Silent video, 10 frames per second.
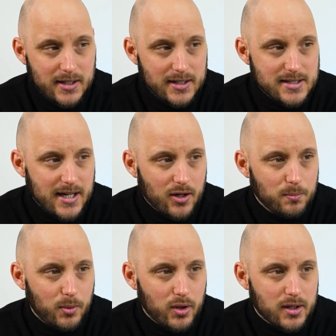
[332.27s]
The
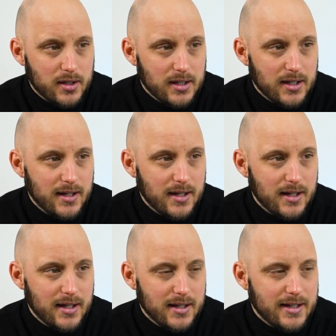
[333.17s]
second part
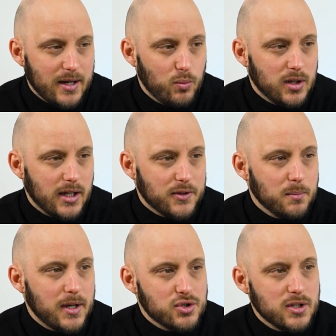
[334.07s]
that I would like to
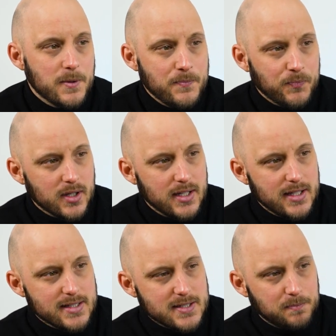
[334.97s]
mention
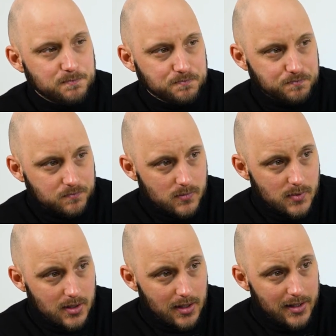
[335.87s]
is
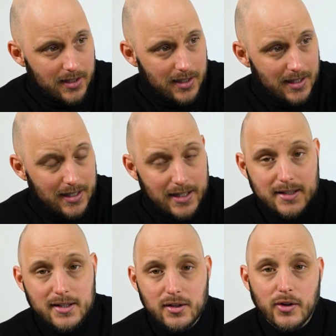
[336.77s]
the
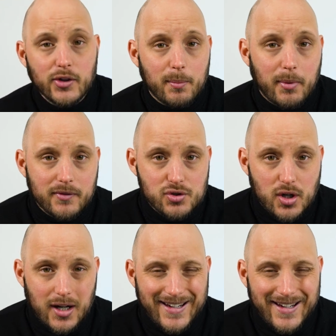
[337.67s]
lid, the top of the jug.